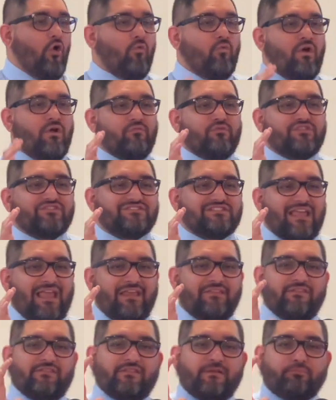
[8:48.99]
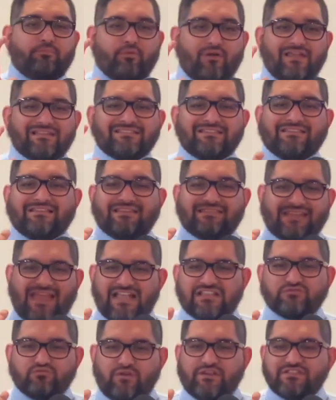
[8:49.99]
when we're seeing the present that
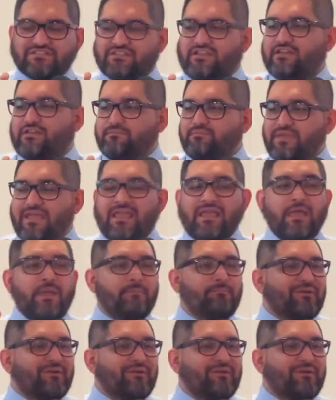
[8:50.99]
that's what it's going to be.